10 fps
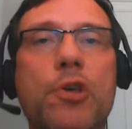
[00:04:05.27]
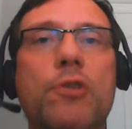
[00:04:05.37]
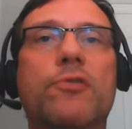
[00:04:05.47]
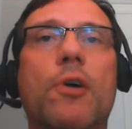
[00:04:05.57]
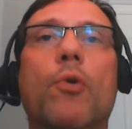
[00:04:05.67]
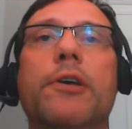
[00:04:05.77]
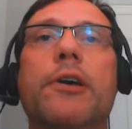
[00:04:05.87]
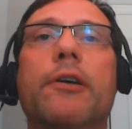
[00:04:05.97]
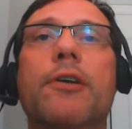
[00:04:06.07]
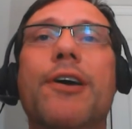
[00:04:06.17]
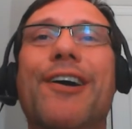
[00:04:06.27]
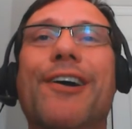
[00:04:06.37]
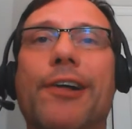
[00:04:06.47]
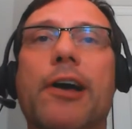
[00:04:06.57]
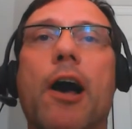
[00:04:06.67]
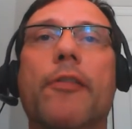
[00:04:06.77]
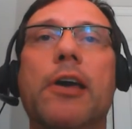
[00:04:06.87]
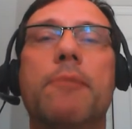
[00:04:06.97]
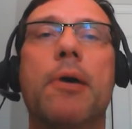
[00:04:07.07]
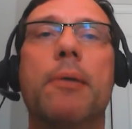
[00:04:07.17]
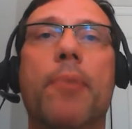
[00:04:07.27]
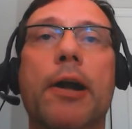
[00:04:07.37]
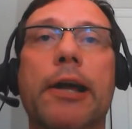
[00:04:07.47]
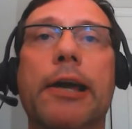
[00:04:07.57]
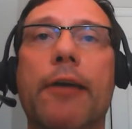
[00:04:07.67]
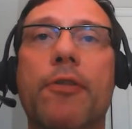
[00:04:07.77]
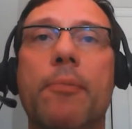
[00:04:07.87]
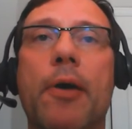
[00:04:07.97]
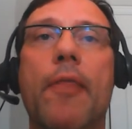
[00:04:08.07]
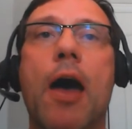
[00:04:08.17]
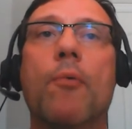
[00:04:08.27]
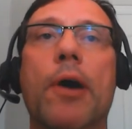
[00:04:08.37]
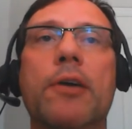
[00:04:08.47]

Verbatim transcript: Someone can click on the admit button and get them in that way.